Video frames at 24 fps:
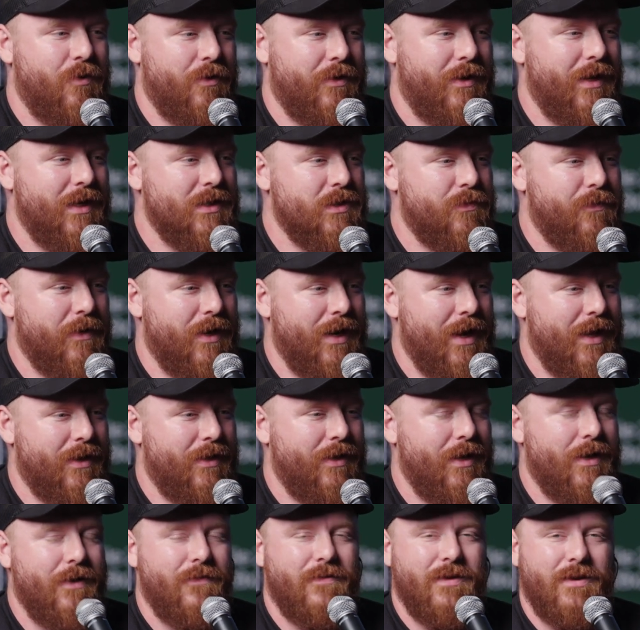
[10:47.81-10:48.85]
things, but at
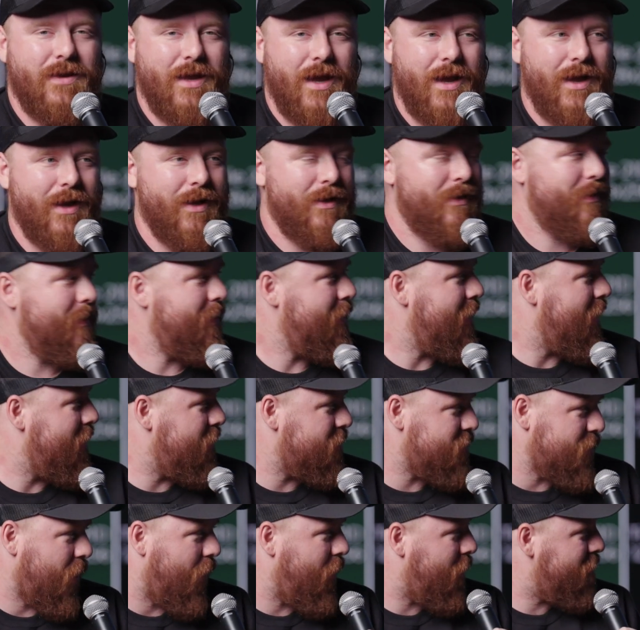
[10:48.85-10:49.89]
the end of the day,
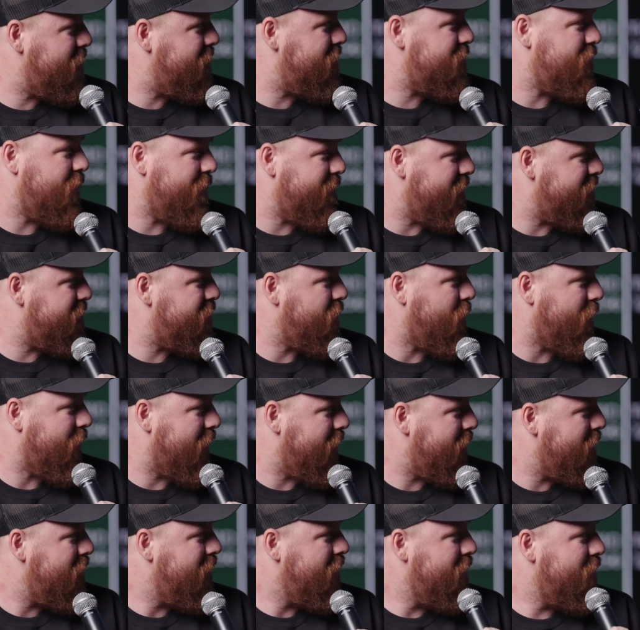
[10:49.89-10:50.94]
it's all to serve the
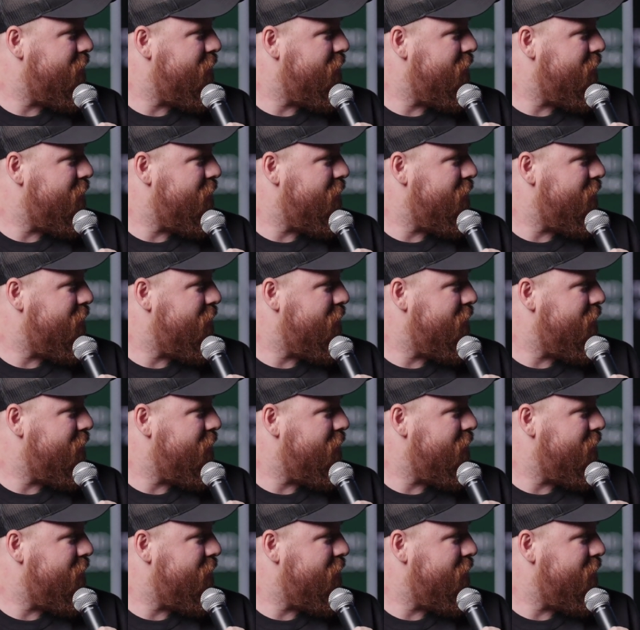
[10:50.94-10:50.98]
story.